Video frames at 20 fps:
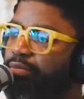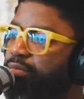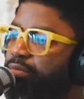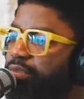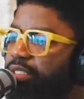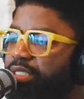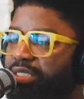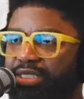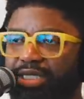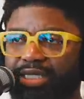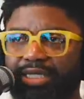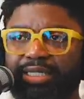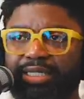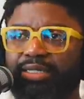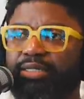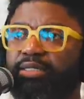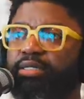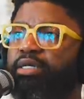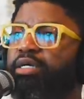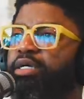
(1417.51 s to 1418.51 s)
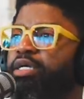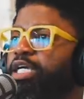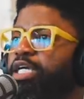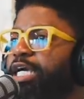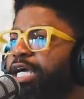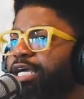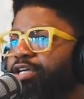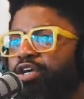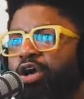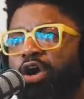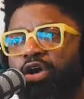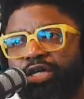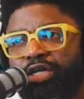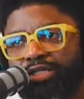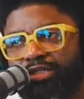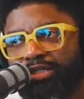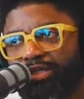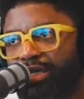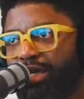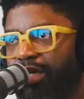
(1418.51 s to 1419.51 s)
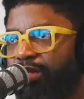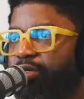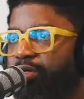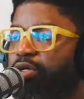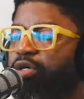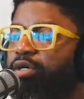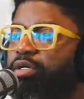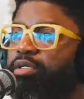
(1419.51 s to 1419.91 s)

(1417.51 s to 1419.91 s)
city and y'all get together